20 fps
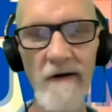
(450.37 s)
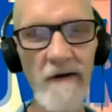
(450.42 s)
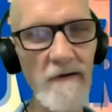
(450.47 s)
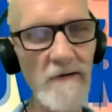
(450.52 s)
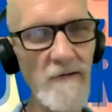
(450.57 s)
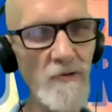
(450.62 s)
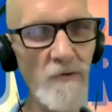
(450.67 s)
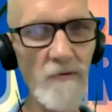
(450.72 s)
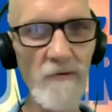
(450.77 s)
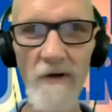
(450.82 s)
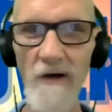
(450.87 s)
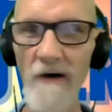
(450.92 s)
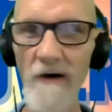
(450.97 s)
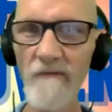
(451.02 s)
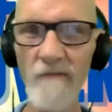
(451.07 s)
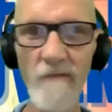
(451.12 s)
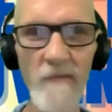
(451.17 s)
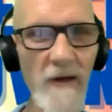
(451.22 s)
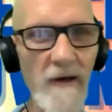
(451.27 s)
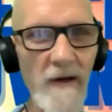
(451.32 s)
Sure
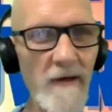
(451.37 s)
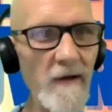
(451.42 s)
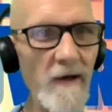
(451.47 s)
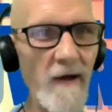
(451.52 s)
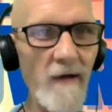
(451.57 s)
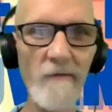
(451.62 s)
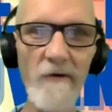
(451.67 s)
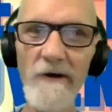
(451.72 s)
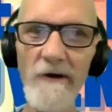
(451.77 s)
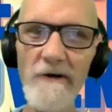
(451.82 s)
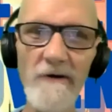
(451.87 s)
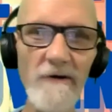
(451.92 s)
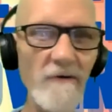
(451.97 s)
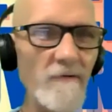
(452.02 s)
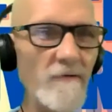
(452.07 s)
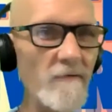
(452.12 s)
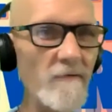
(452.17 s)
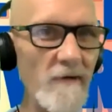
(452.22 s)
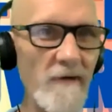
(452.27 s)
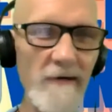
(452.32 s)
enough, man, I went and
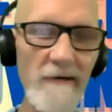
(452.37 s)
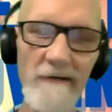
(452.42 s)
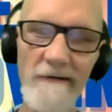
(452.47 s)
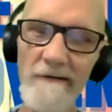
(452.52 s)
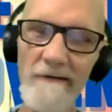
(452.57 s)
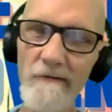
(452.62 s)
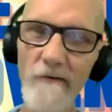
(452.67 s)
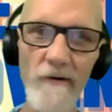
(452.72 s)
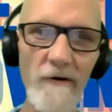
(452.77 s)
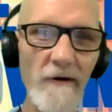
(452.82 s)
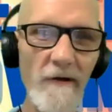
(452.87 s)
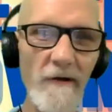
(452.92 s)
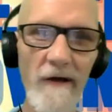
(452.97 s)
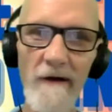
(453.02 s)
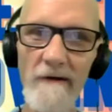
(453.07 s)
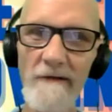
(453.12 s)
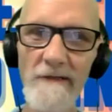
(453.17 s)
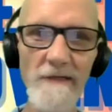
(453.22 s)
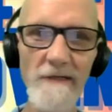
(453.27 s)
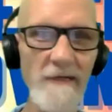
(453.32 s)
Googled it, and oil
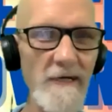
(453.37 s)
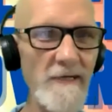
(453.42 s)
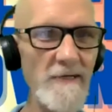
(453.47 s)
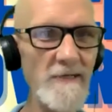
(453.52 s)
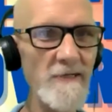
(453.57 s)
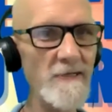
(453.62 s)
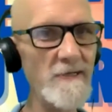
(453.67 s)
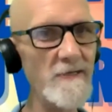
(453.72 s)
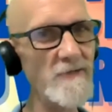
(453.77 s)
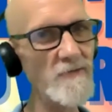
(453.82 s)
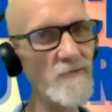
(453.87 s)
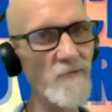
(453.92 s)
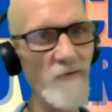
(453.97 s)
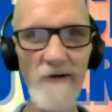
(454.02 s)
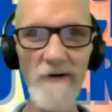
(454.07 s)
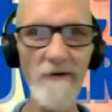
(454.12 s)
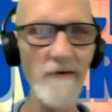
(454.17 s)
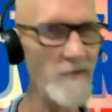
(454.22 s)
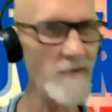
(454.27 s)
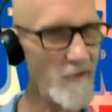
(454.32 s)
oxidation is a
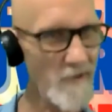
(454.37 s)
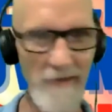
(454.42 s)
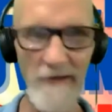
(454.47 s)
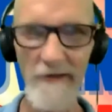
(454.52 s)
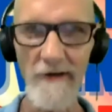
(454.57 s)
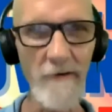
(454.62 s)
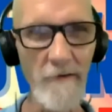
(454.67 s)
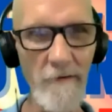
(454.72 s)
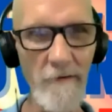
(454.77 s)
real thing,